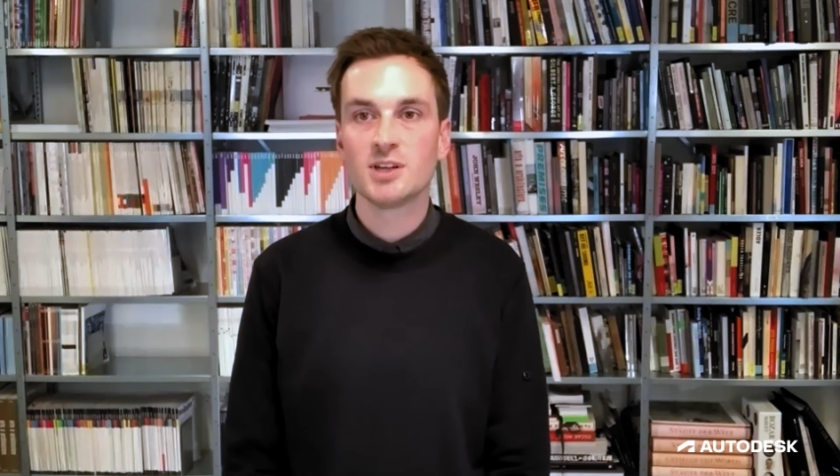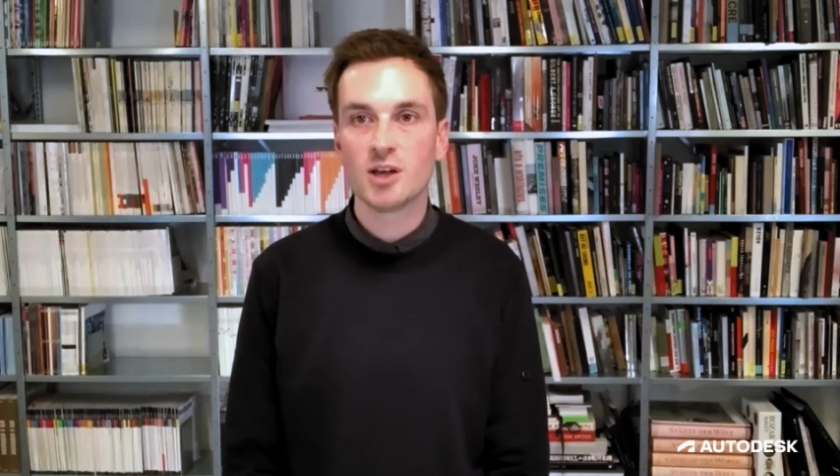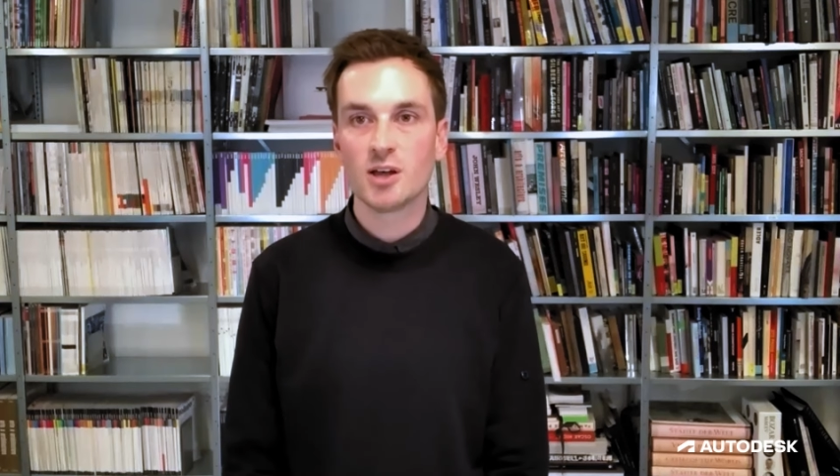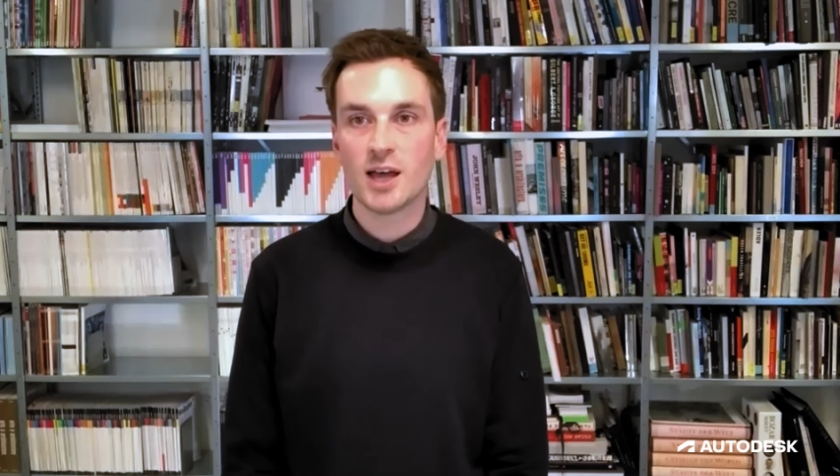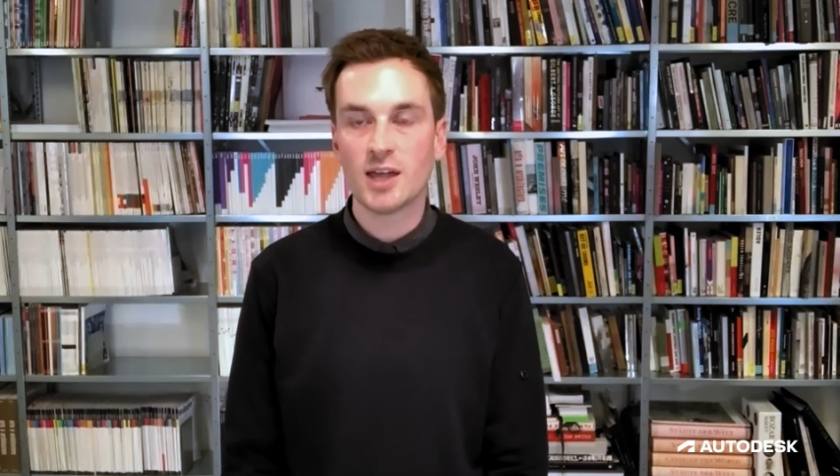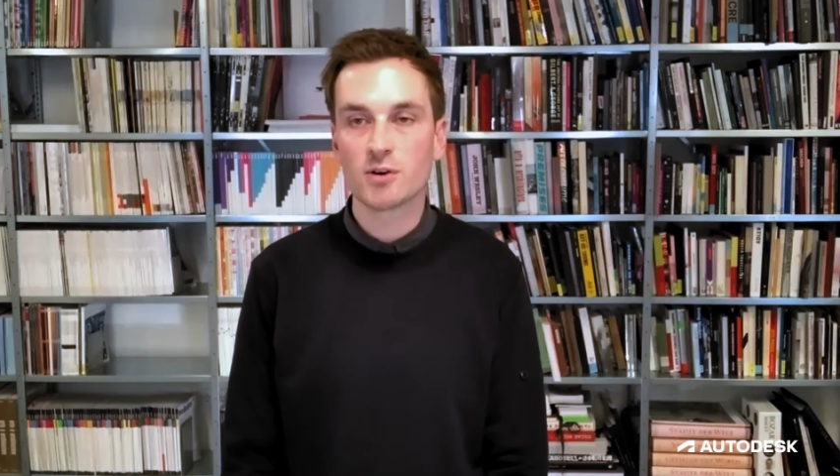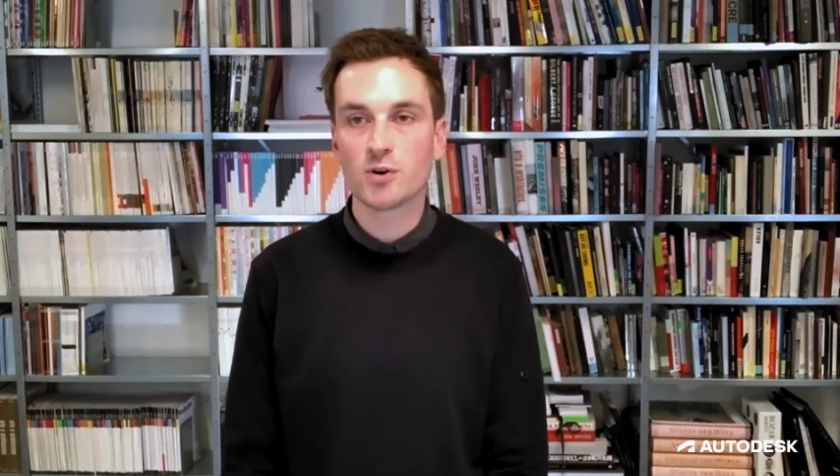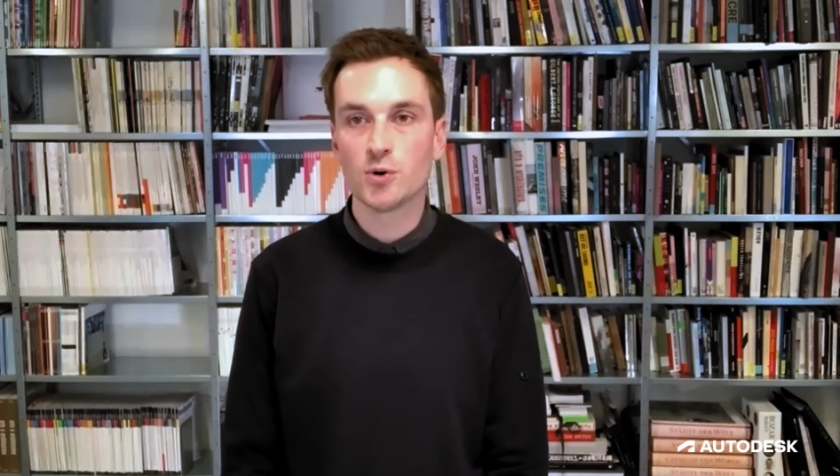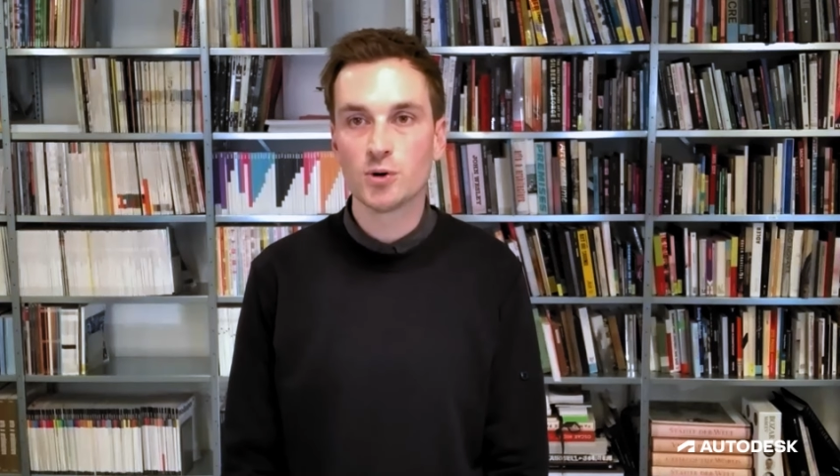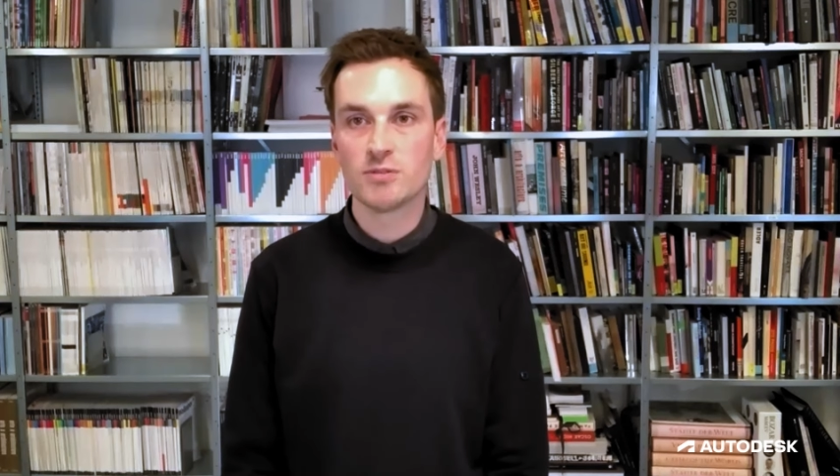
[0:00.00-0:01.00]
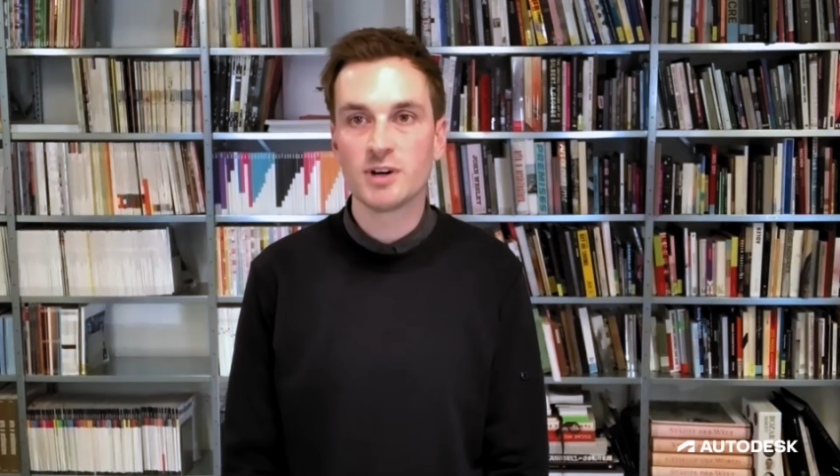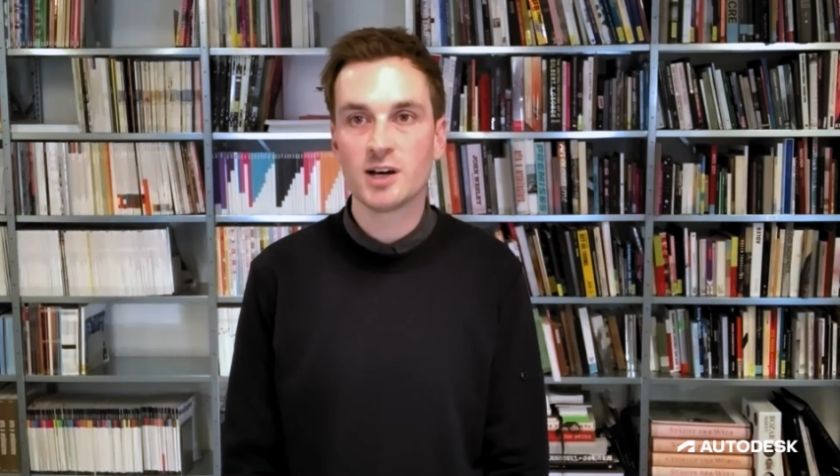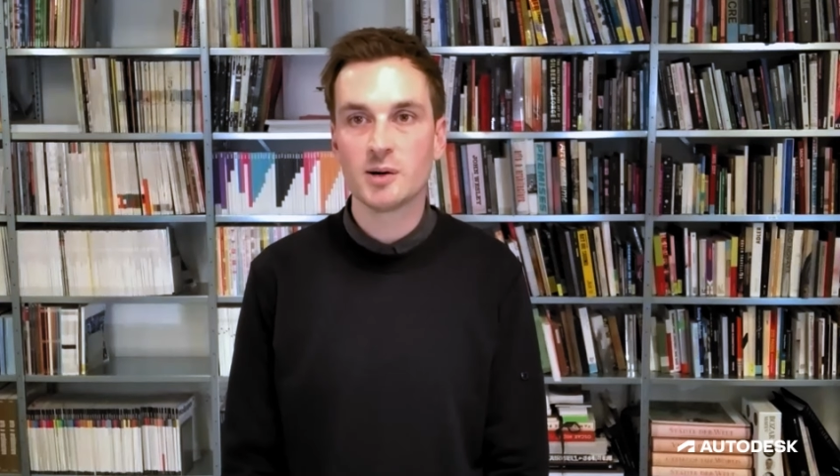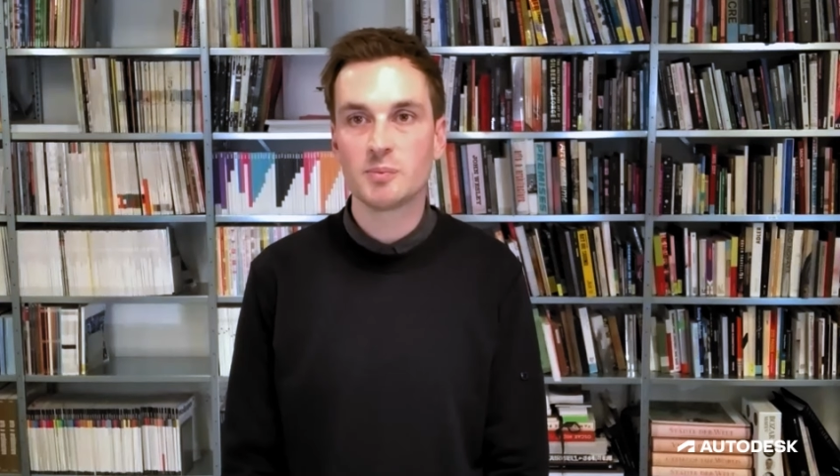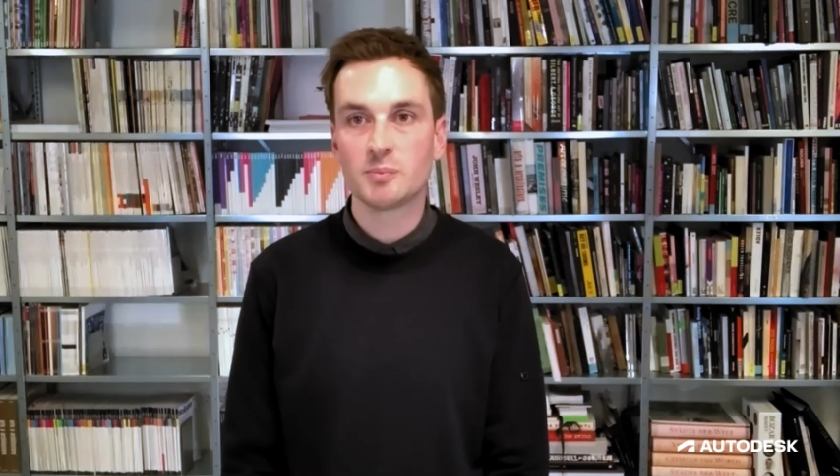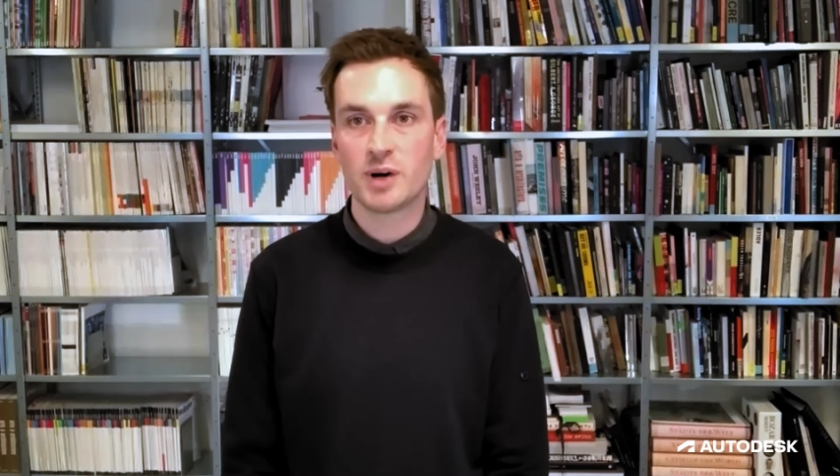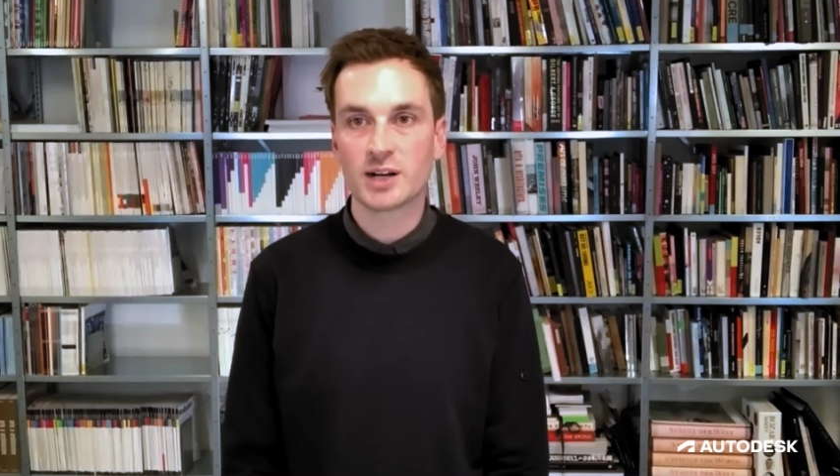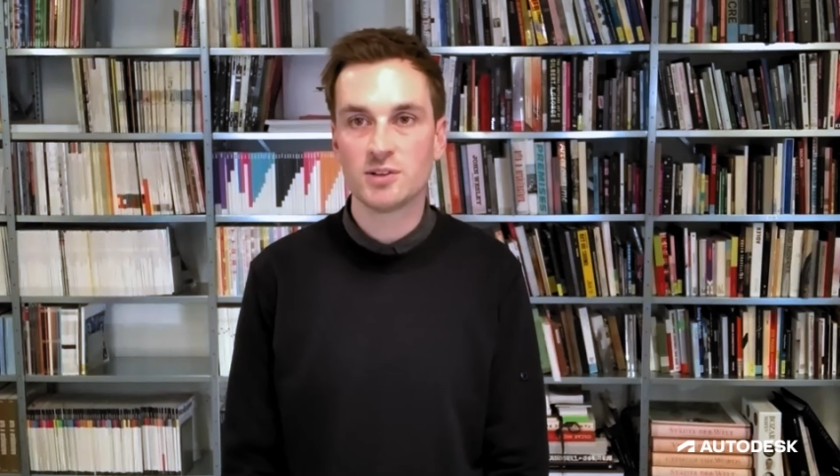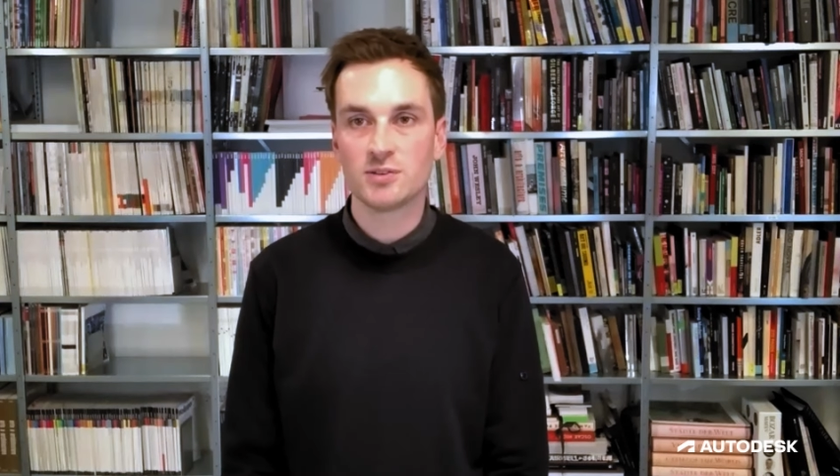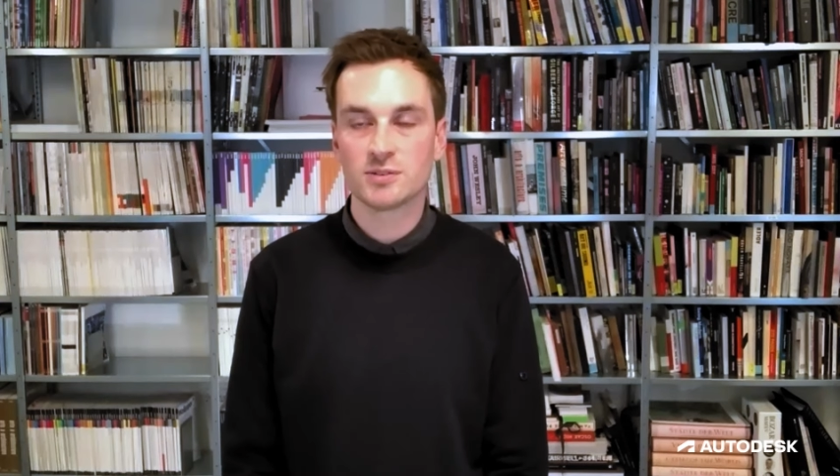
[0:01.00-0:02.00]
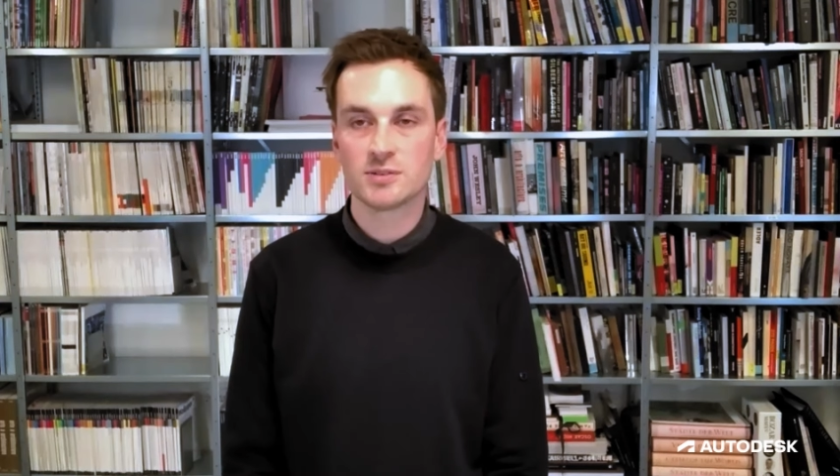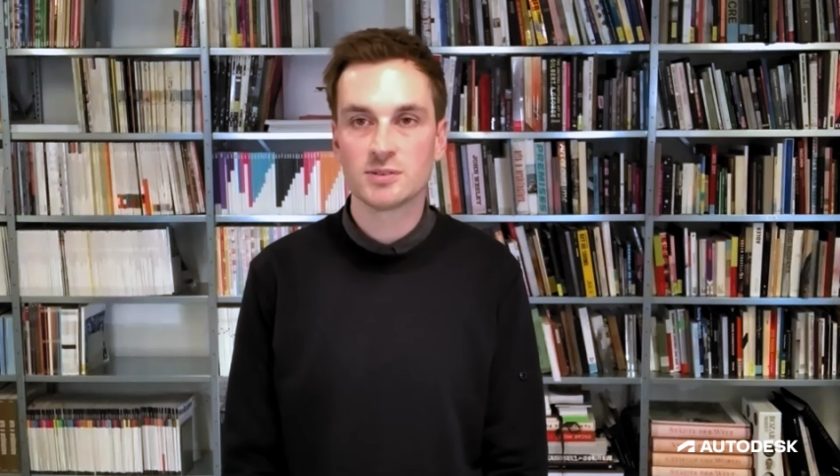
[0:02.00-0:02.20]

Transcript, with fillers: uh, at the core of our practice.